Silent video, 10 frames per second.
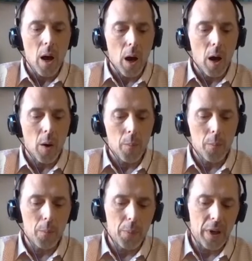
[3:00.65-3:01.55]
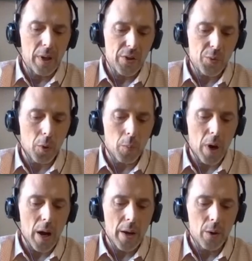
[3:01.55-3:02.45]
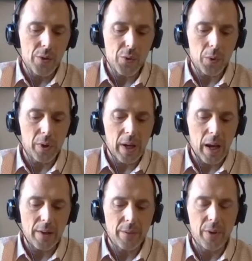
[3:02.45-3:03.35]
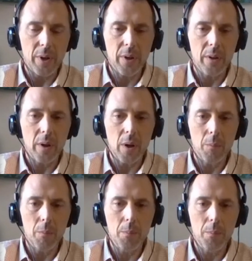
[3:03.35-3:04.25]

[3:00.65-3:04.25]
PNS Probio is really kind of a